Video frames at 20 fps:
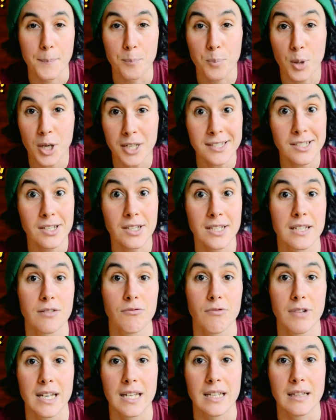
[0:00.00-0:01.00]
books you
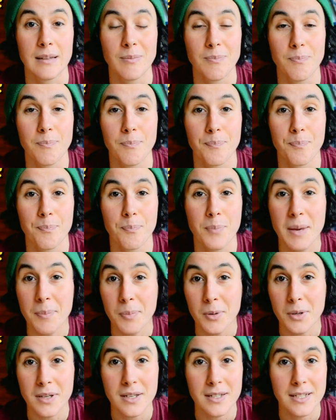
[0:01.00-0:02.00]
can read,
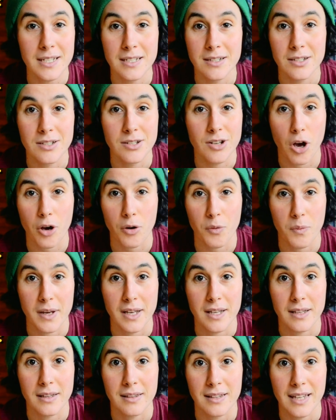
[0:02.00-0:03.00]
people you can talk
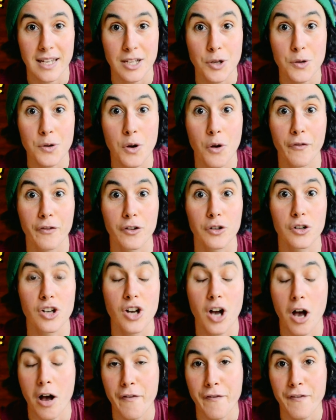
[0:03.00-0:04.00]
with? Can you go for
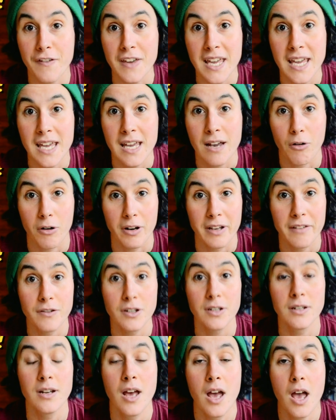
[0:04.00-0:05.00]
coffee or
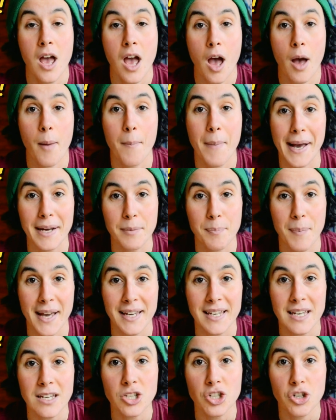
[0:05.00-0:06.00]
even a
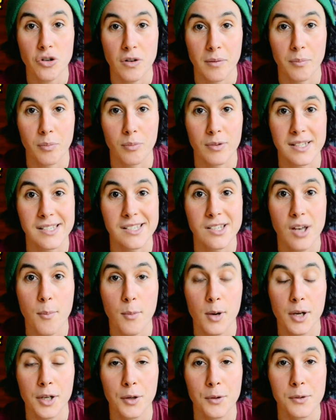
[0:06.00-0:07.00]
backpacking trip with
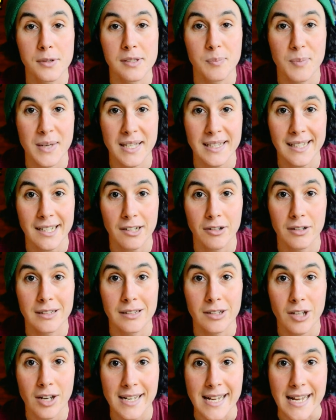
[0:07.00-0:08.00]
someone who's been there
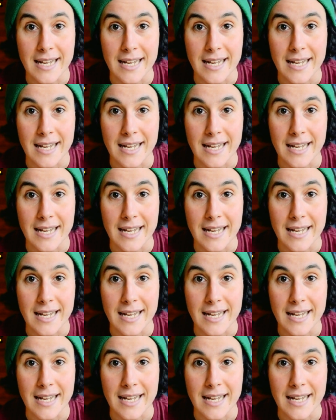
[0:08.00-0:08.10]
and done